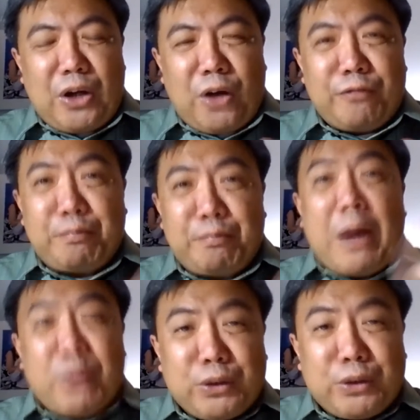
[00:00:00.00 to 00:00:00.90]
of
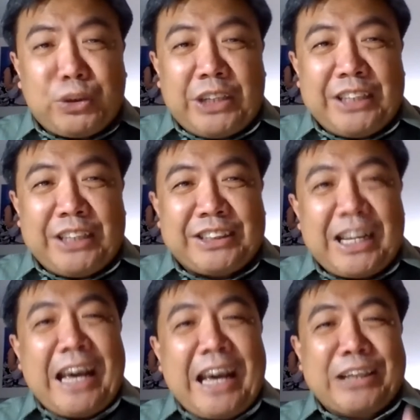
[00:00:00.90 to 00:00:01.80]
power to change
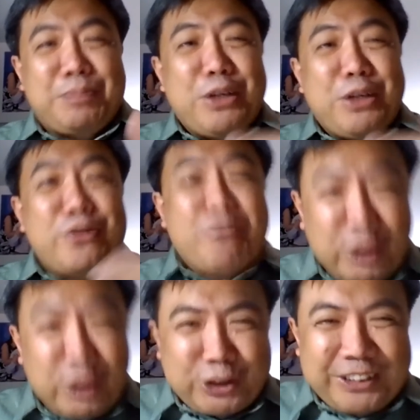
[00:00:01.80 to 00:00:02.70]
has been
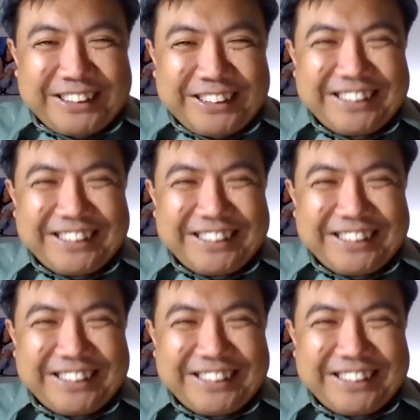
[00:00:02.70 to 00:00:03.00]
reversed.